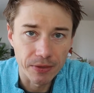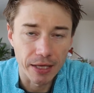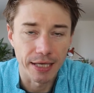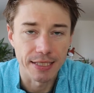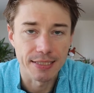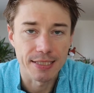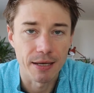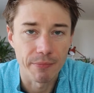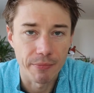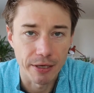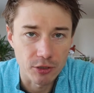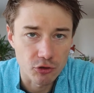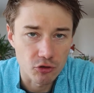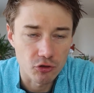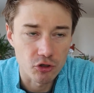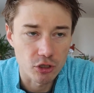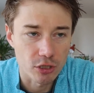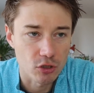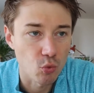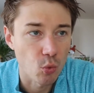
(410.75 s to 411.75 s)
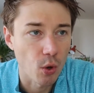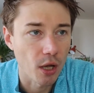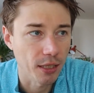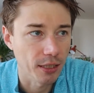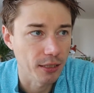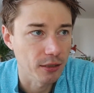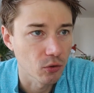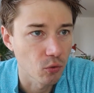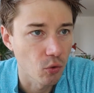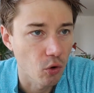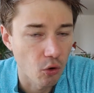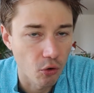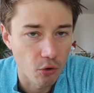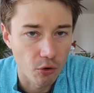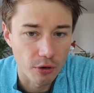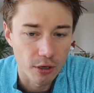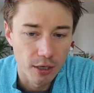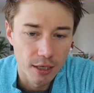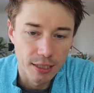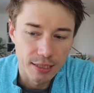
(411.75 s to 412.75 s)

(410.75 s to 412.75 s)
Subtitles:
as I mentioned just a while ago, or